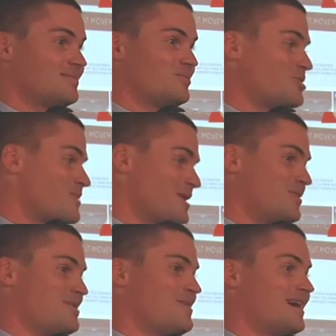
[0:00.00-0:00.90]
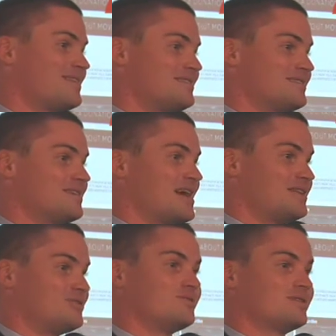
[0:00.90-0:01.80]
Put your money where your mouth is and,
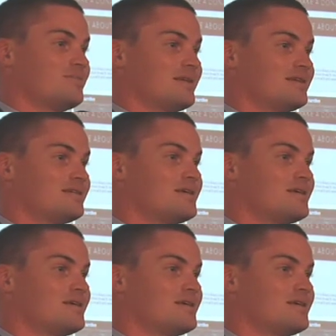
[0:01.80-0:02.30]
and do something.